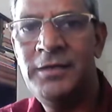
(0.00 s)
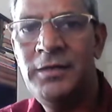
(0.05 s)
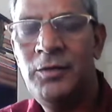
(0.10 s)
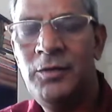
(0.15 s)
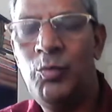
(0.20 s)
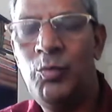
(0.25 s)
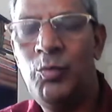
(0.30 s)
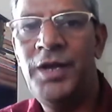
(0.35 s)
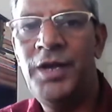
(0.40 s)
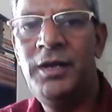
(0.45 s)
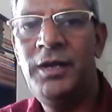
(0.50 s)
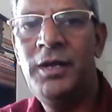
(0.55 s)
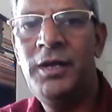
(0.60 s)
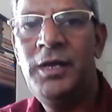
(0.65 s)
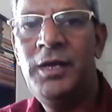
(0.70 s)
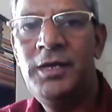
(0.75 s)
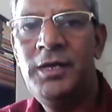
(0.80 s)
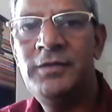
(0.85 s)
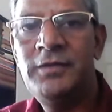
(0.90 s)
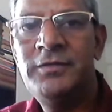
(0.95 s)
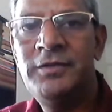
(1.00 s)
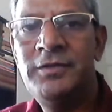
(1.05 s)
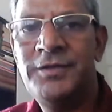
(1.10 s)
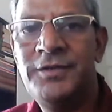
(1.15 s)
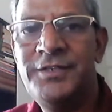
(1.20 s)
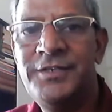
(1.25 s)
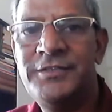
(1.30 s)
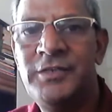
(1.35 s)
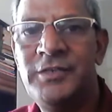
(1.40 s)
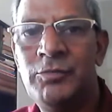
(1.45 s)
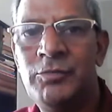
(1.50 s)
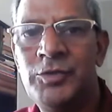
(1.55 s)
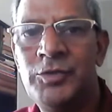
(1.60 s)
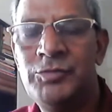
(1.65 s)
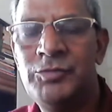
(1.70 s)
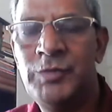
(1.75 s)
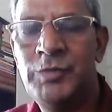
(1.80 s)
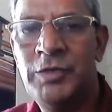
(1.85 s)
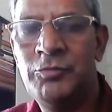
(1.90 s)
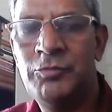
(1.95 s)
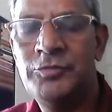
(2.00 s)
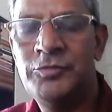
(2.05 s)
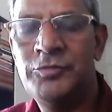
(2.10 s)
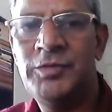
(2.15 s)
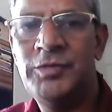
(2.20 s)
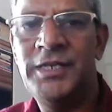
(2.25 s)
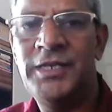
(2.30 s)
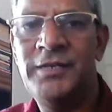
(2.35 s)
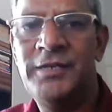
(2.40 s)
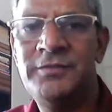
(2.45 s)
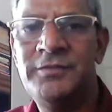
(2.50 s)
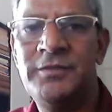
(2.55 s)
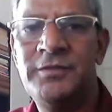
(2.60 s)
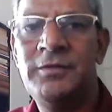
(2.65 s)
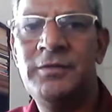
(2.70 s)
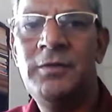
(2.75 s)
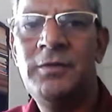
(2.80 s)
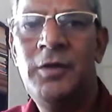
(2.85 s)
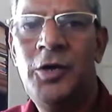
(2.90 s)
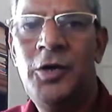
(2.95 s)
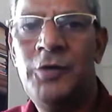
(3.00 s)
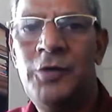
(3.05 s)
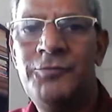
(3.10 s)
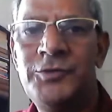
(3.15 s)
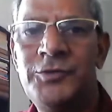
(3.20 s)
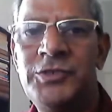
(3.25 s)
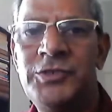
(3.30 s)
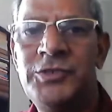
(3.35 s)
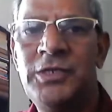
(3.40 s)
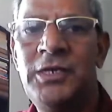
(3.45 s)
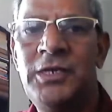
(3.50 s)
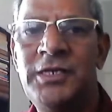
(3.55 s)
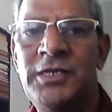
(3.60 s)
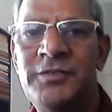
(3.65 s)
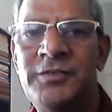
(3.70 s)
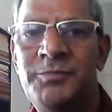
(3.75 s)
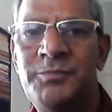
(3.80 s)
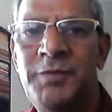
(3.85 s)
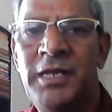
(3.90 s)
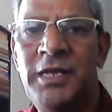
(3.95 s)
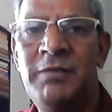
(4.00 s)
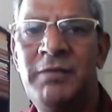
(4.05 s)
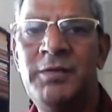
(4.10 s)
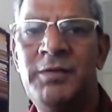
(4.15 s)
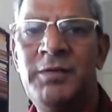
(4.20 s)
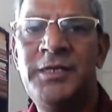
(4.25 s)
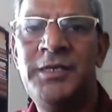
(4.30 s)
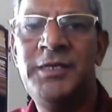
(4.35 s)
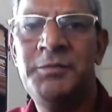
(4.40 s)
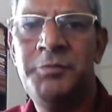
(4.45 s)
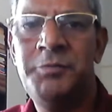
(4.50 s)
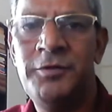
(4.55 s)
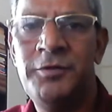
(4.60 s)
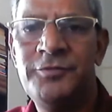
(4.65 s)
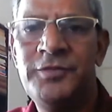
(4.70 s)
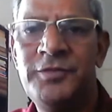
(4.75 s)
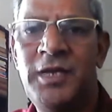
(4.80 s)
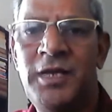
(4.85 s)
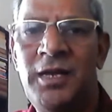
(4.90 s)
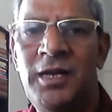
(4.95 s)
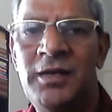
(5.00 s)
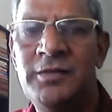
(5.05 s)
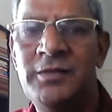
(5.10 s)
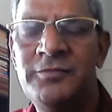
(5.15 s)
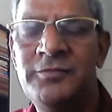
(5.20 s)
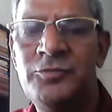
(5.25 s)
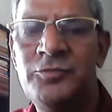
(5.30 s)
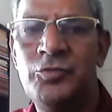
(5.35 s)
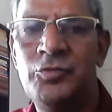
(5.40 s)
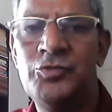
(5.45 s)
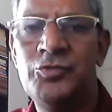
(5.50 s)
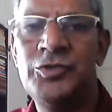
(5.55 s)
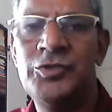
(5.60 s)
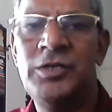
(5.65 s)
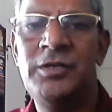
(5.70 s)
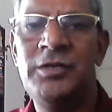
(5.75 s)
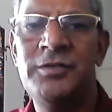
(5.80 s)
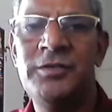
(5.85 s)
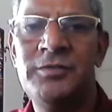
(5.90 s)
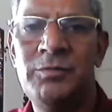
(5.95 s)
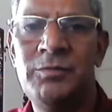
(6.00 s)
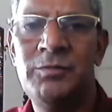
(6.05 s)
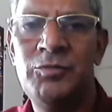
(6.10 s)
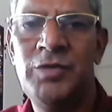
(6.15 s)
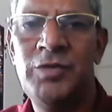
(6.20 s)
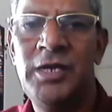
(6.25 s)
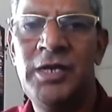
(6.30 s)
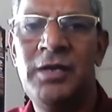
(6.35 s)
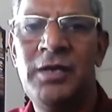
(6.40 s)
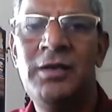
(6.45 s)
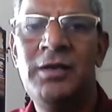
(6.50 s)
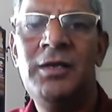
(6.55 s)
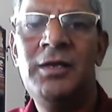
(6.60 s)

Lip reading: One is the context in which we use, whether it's official, it's private, it's personal, it's social, it's communal,